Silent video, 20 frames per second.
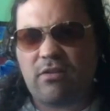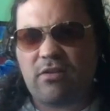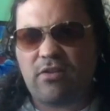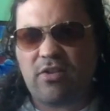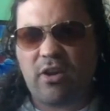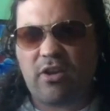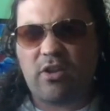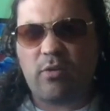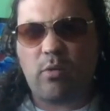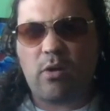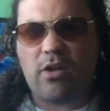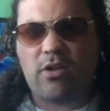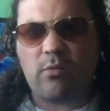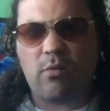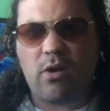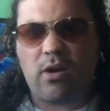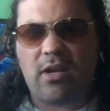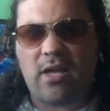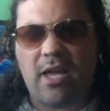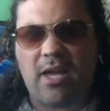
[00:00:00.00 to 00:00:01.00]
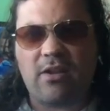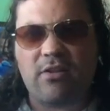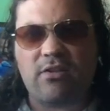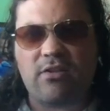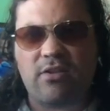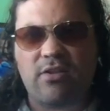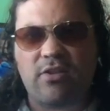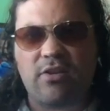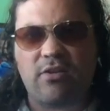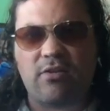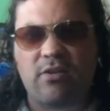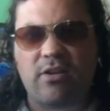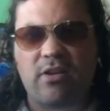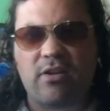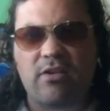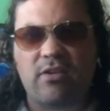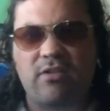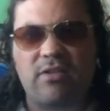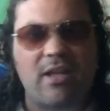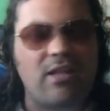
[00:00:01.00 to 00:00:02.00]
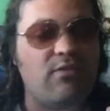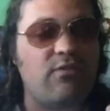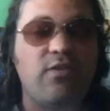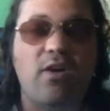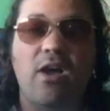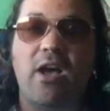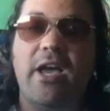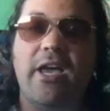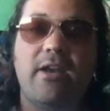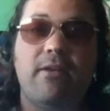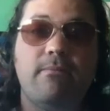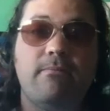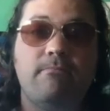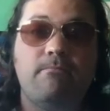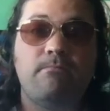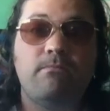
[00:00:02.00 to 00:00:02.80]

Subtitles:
how they want to end the series, that's fine.